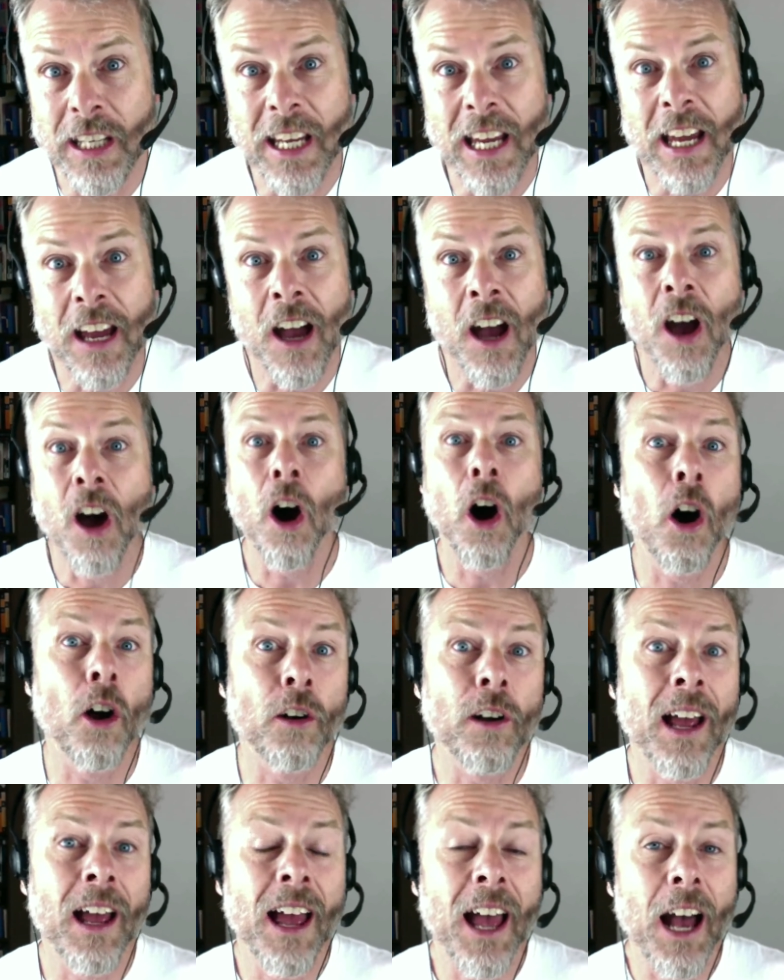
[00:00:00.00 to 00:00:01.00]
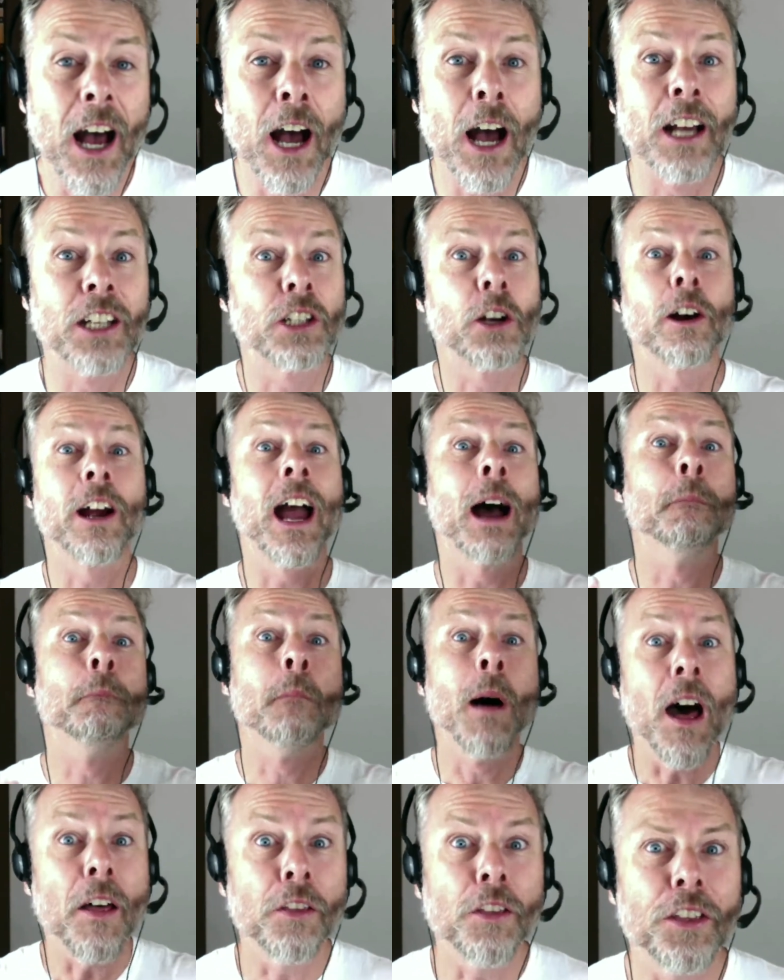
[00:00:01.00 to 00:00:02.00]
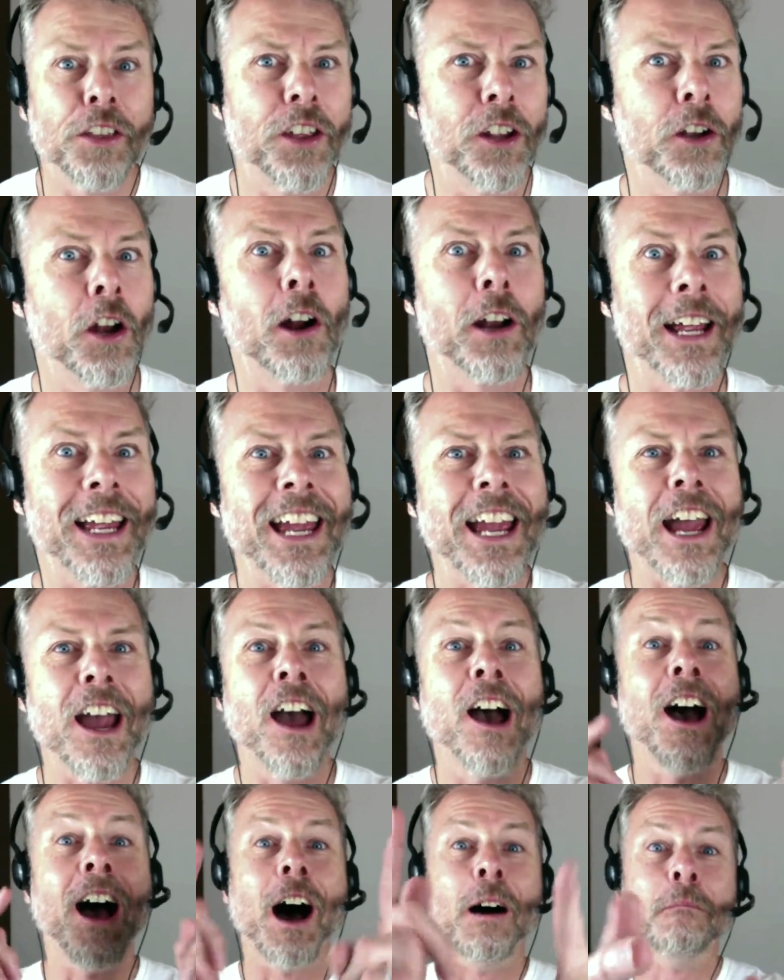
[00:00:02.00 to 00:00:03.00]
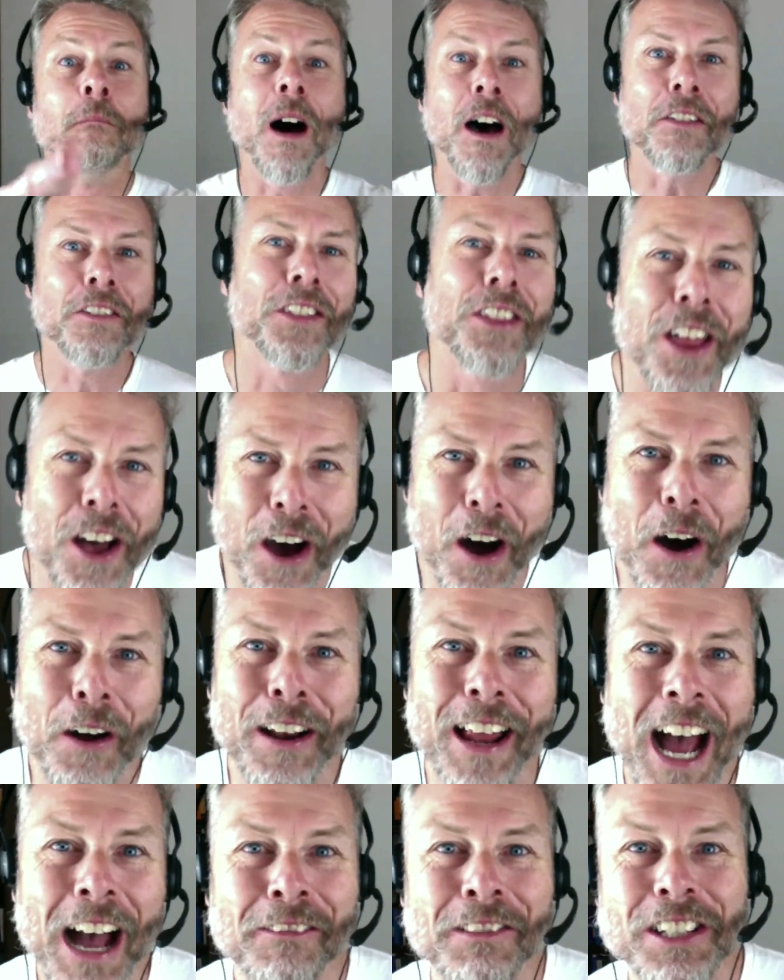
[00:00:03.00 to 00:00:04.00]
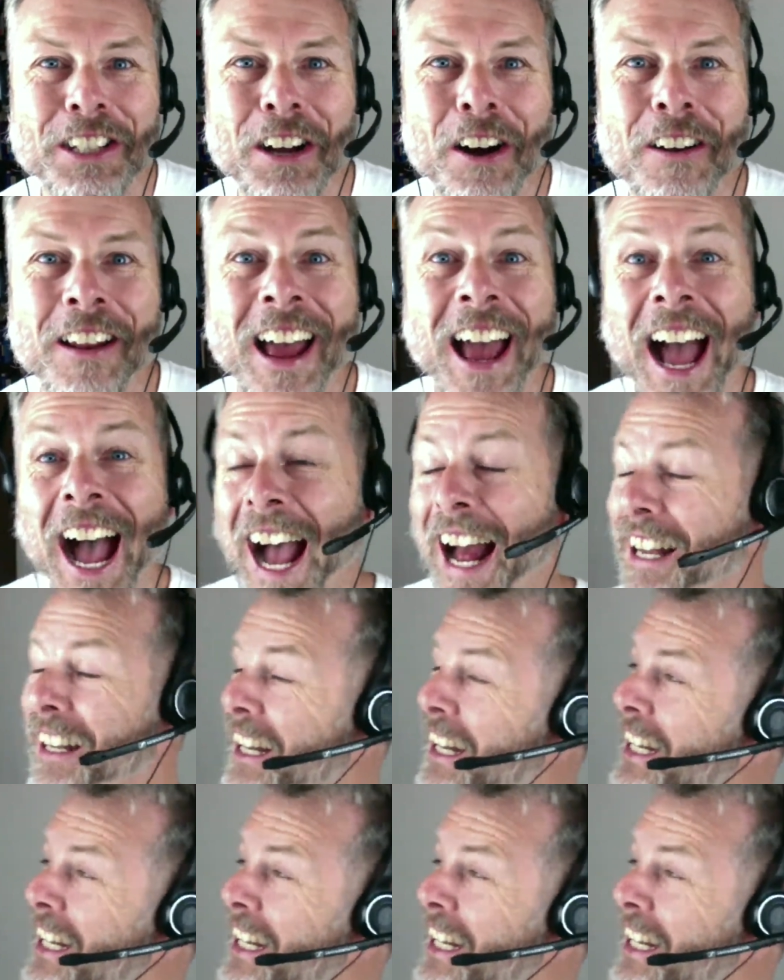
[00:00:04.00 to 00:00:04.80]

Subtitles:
year on a month on Amazon, and